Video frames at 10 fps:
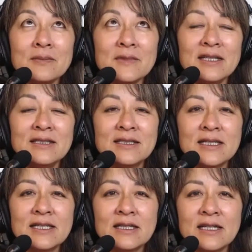it's
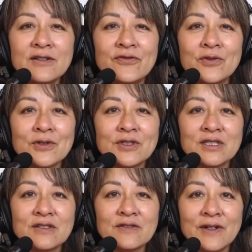that life force
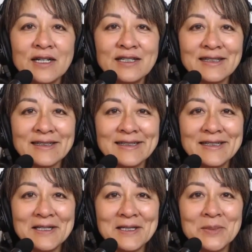is
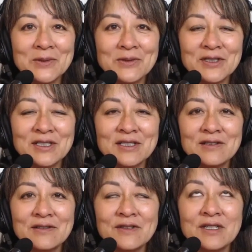finally able to
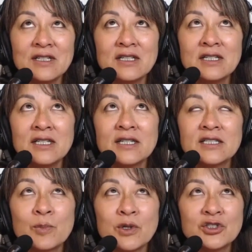give
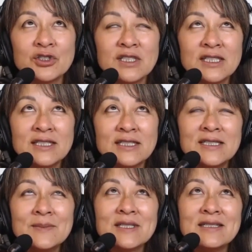expression. And it
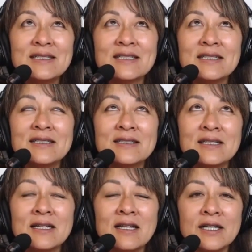seems like, in
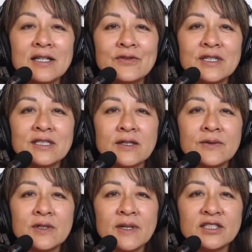a lot of ways, I
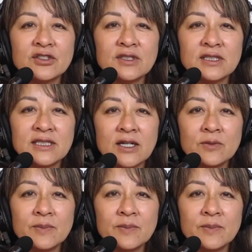would imagine that that would be